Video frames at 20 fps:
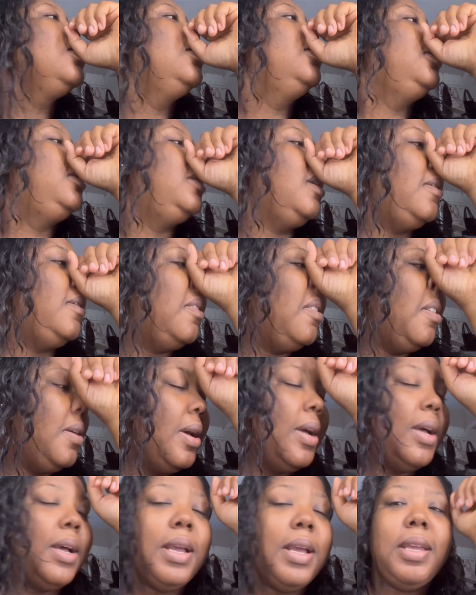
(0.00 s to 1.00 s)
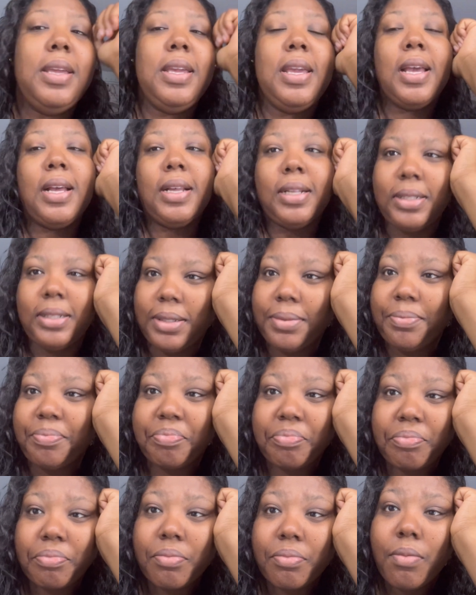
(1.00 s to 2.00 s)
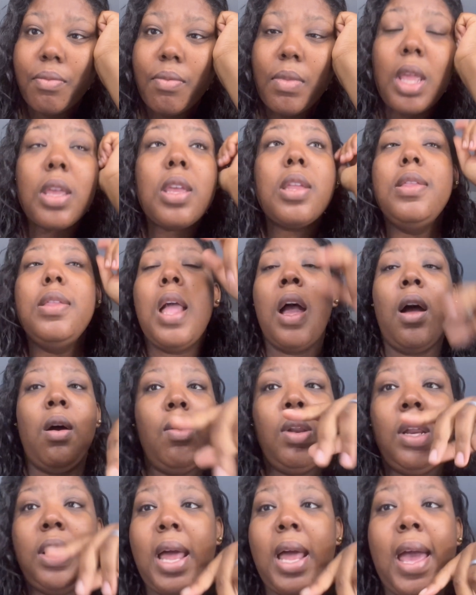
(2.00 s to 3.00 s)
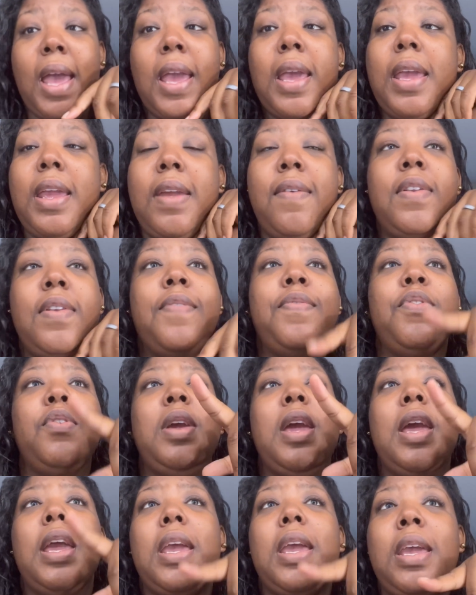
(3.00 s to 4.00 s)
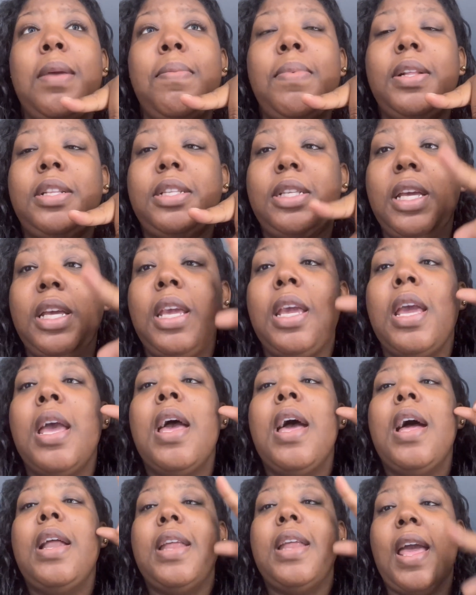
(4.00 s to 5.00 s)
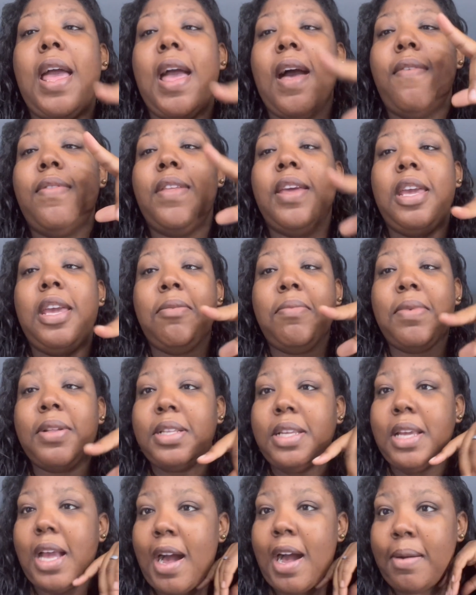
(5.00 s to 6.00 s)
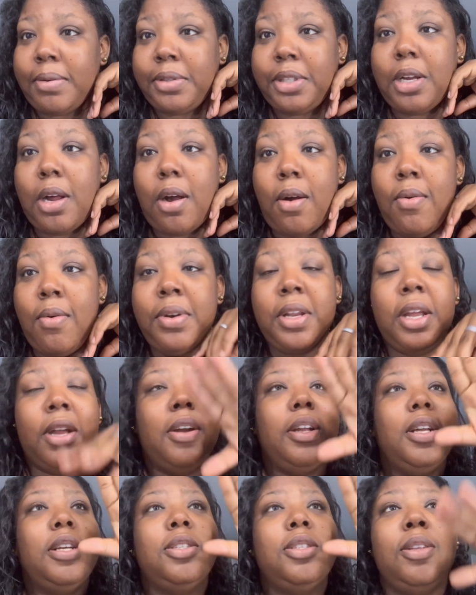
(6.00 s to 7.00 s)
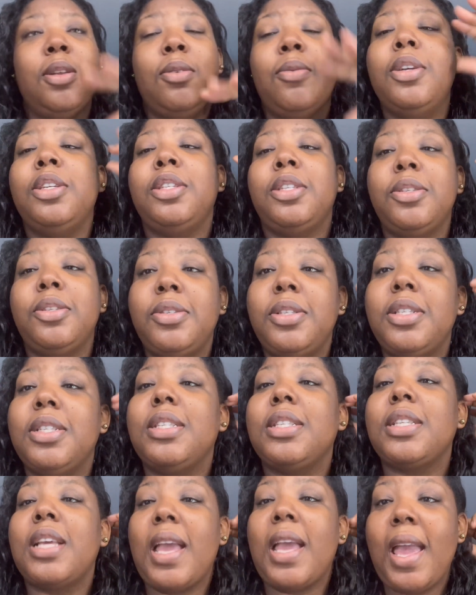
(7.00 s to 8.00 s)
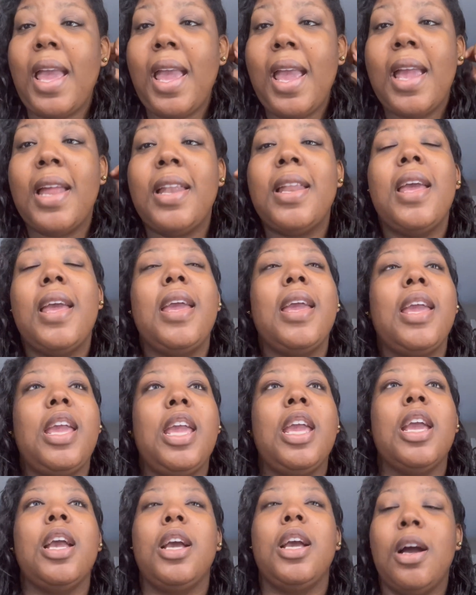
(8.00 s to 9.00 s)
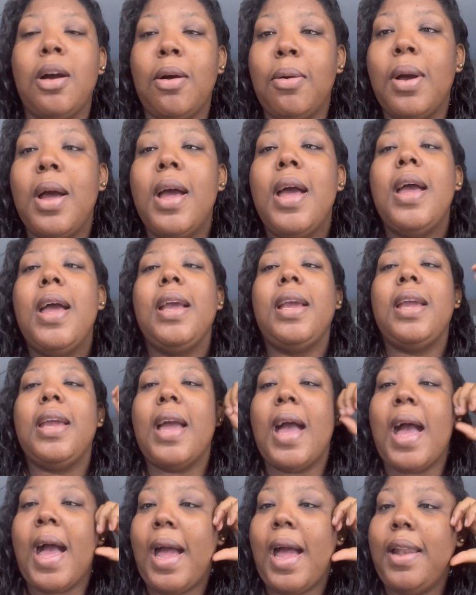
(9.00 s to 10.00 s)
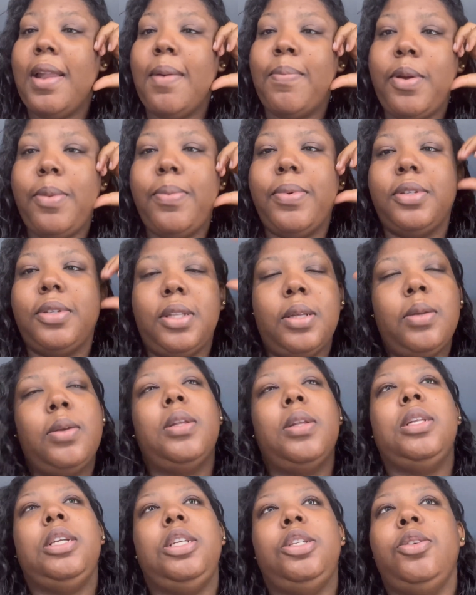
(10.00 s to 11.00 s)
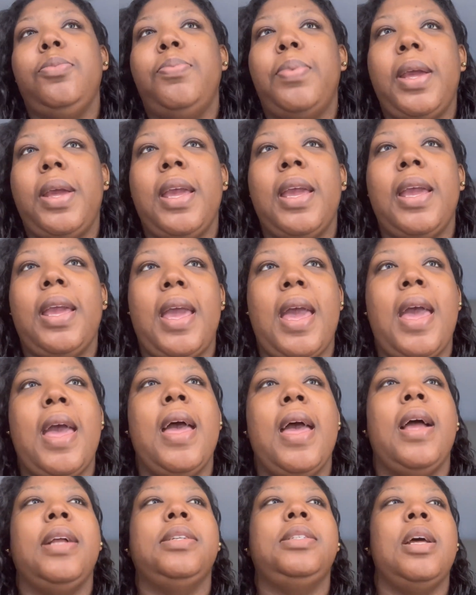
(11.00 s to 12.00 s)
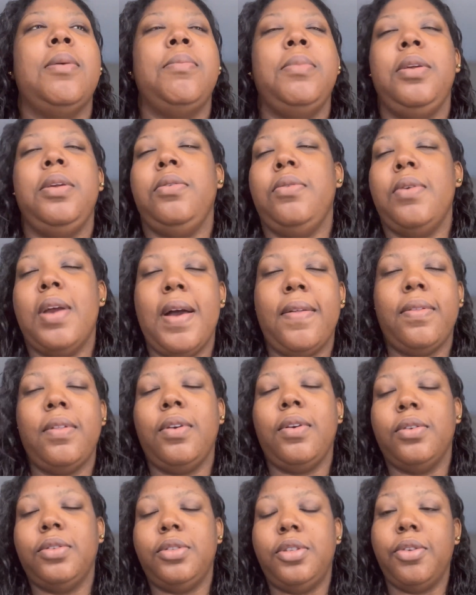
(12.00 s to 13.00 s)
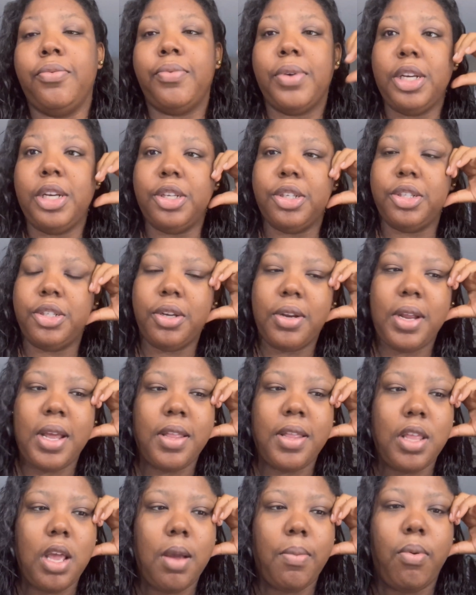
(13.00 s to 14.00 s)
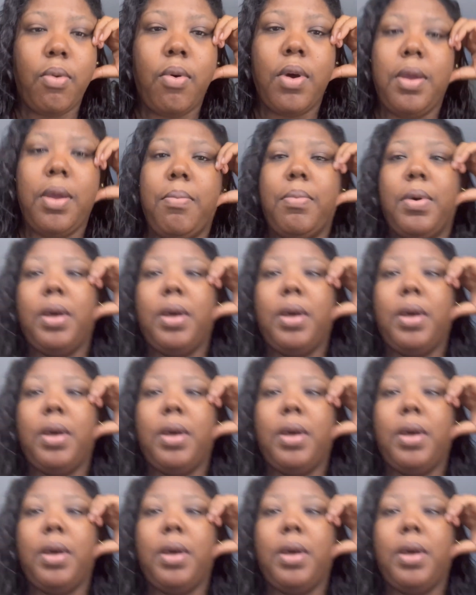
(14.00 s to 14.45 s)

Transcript: So yes, not only that, even if you get EBT, they have the EBT option on there. It's no excuse to Scan and go. Get active people still at least you paying cash. I mean, you have to go to the register at that point.